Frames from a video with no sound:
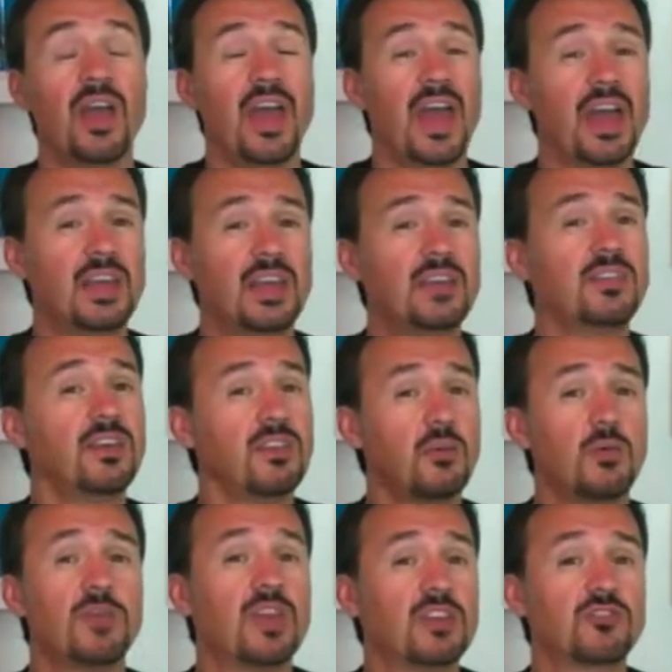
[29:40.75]
anything that
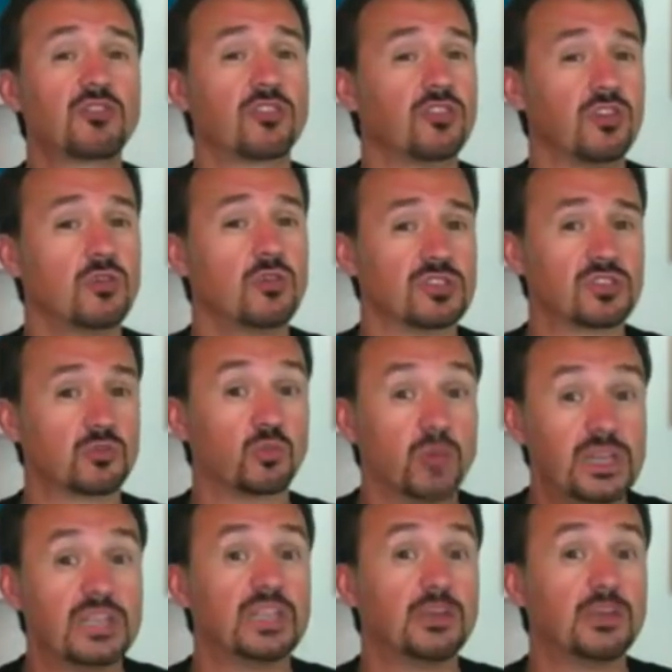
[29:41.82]
we've introduced
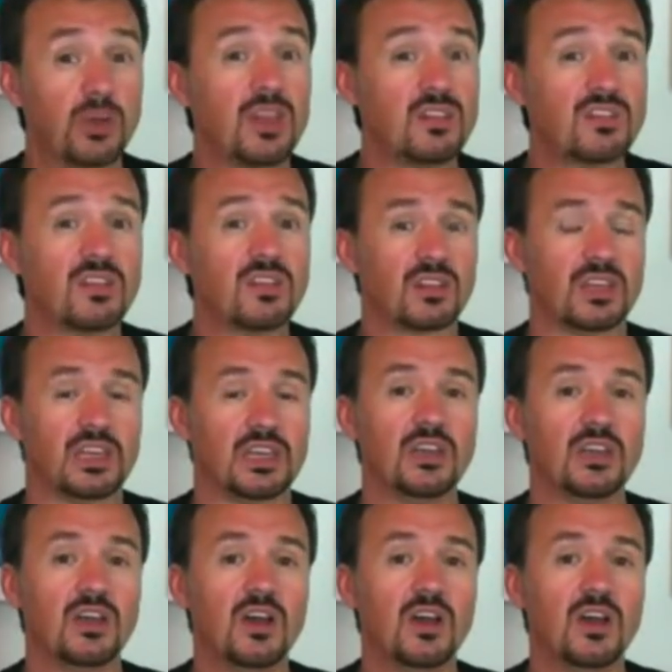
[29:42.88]
really recently,